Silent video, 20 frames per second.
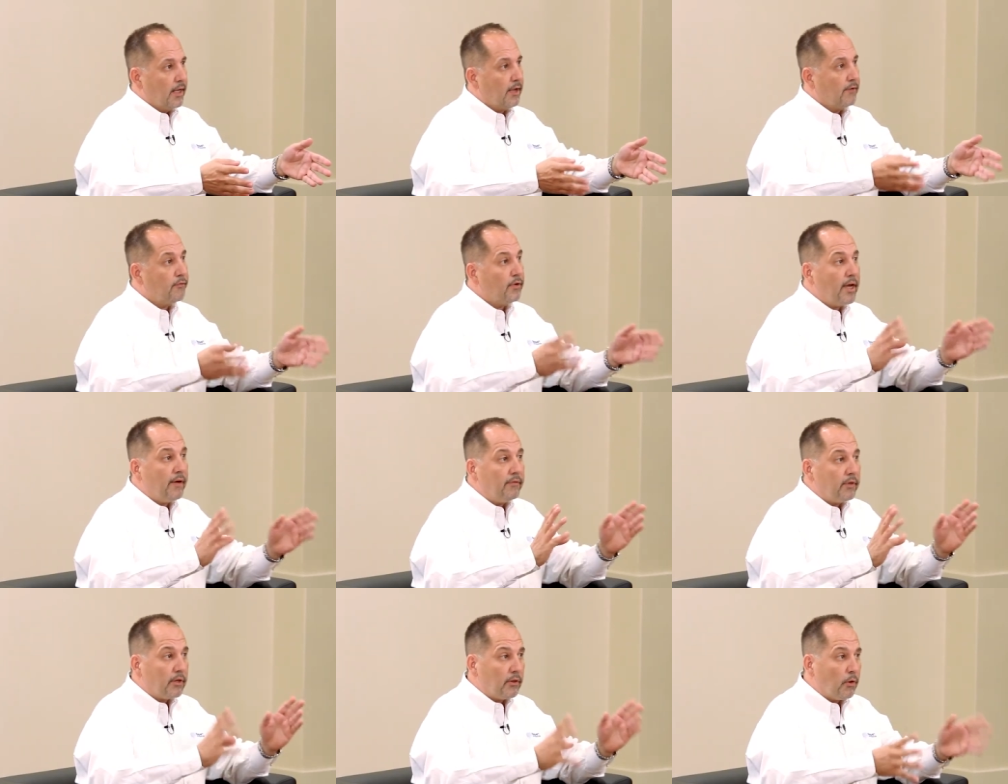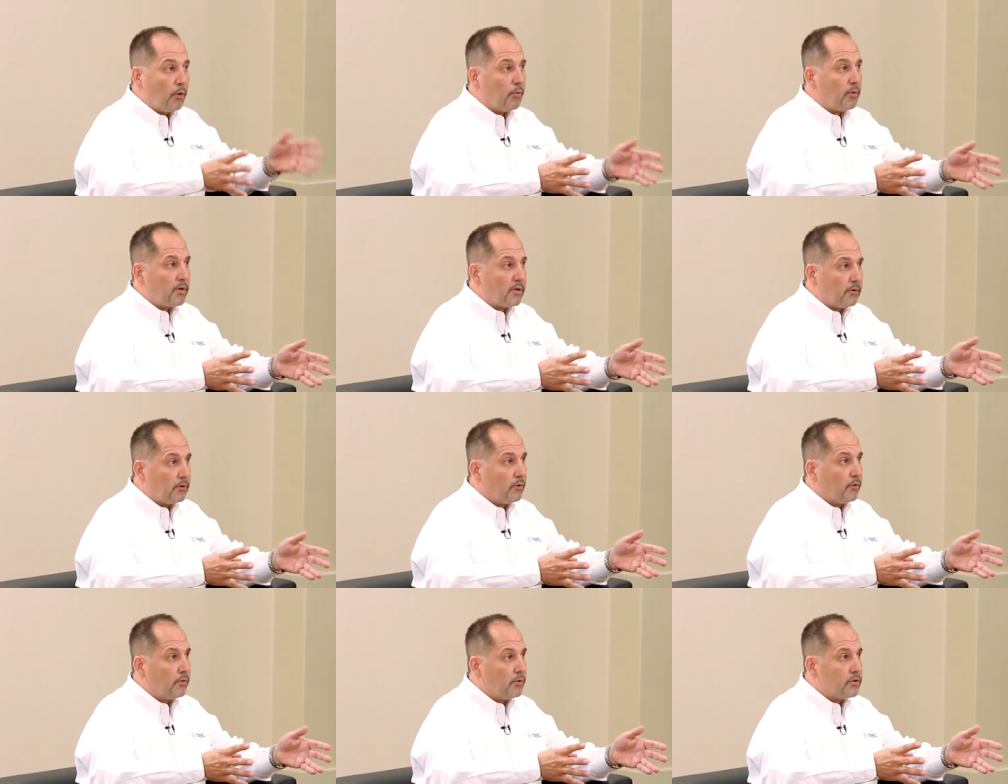If you have the
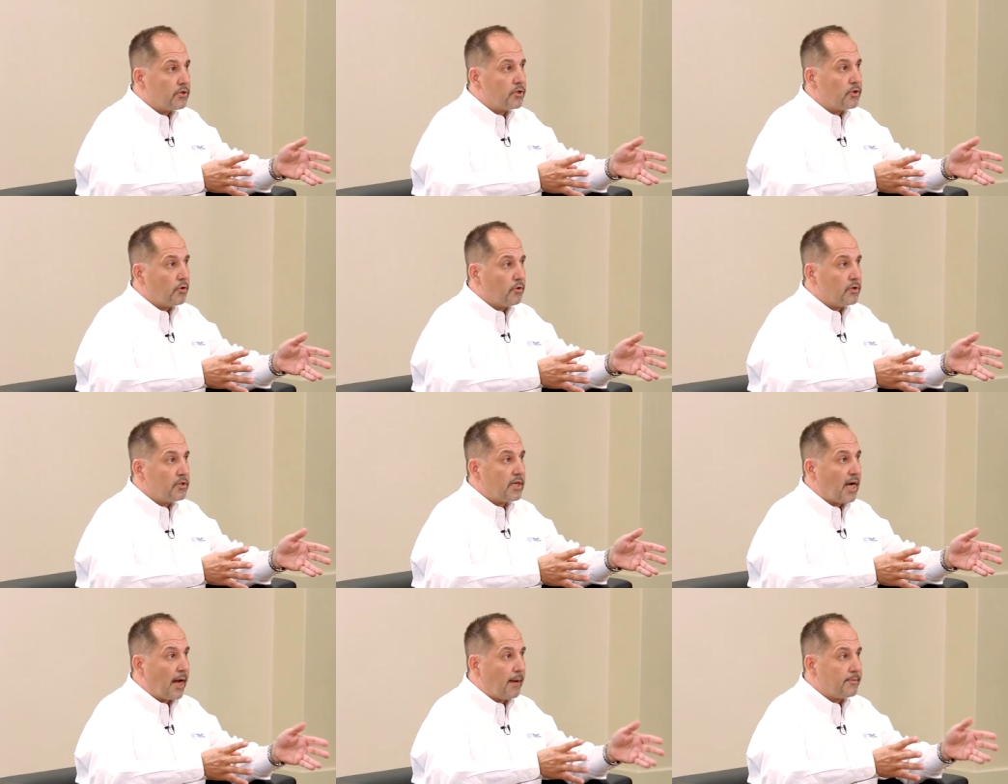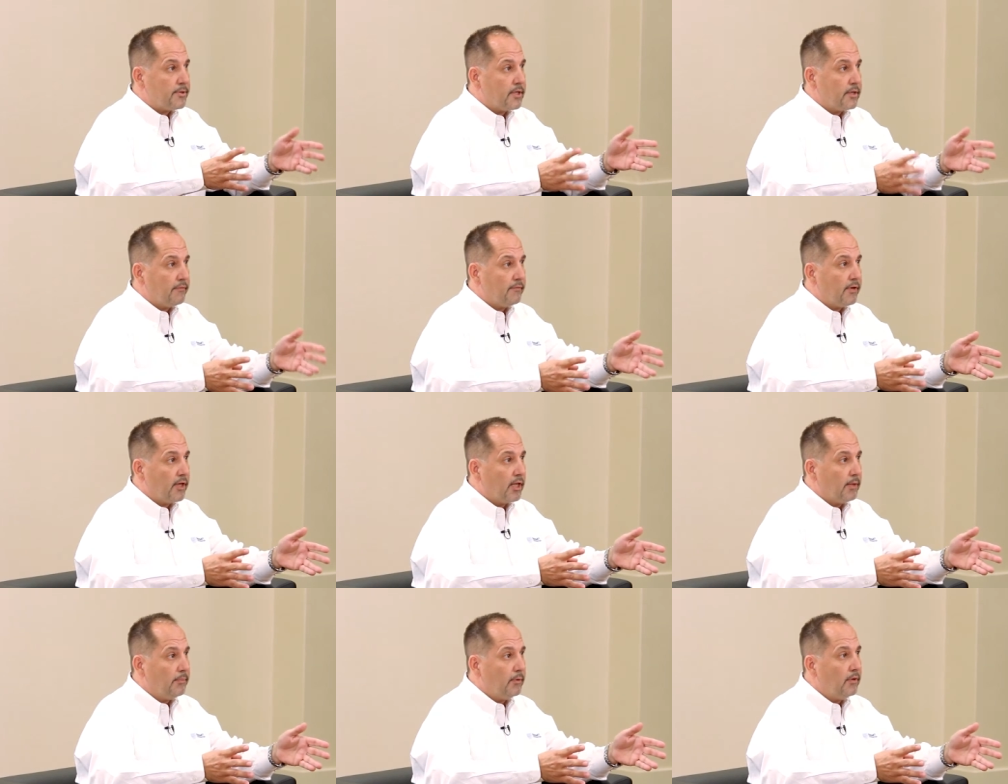local storage option
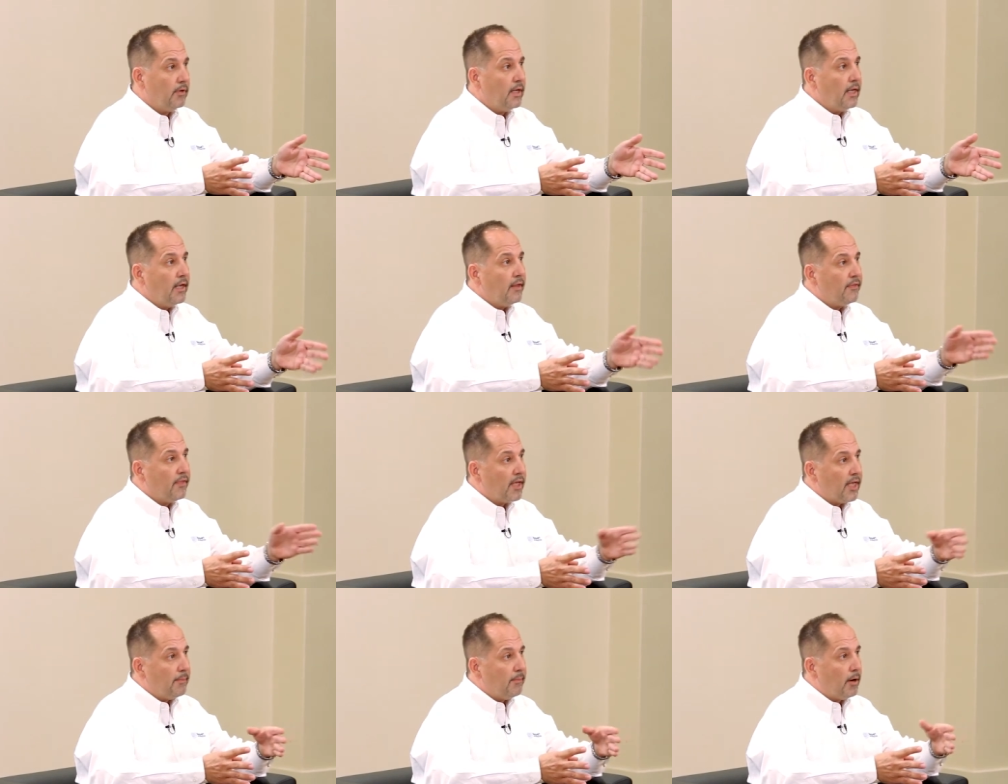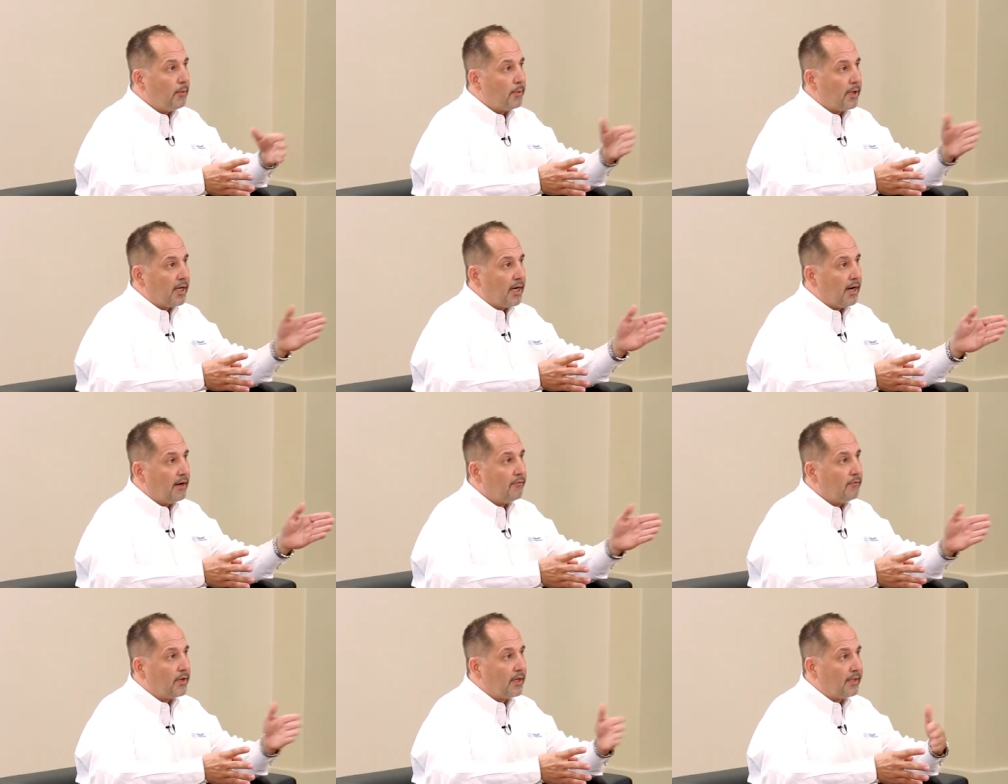available, think about
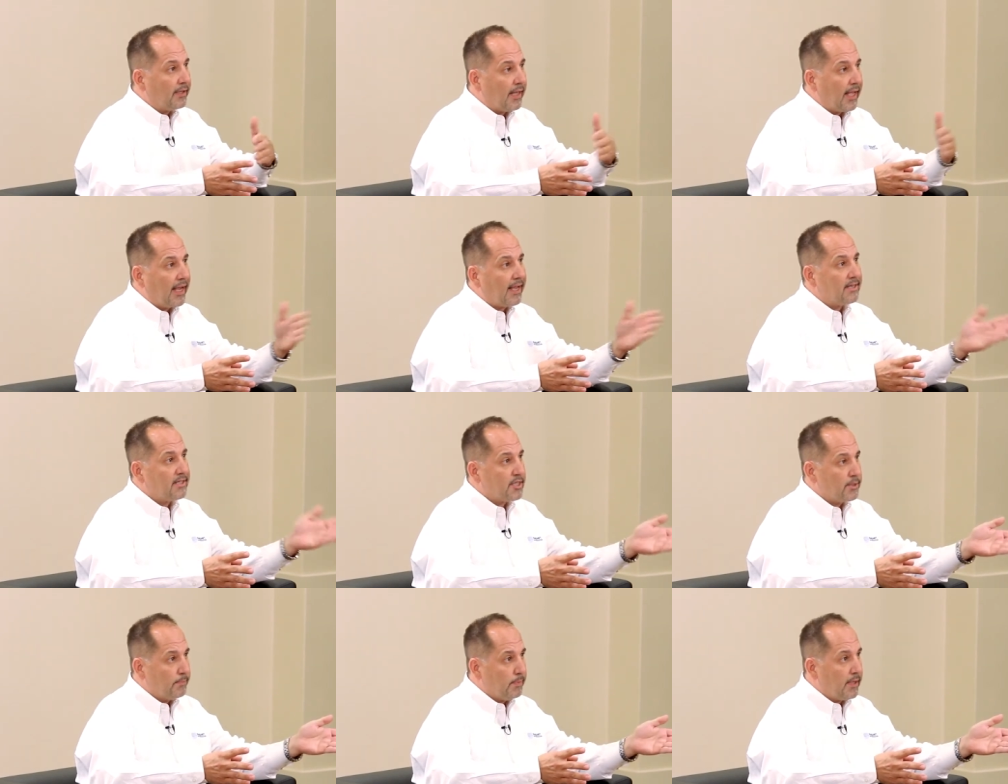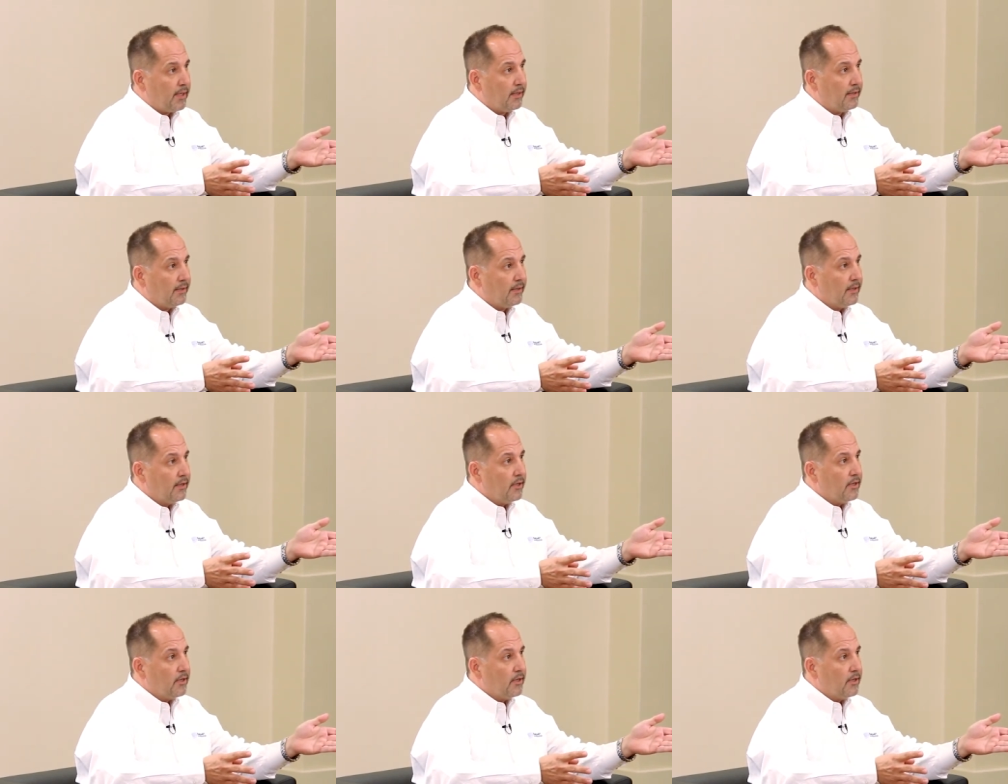recovering land speed.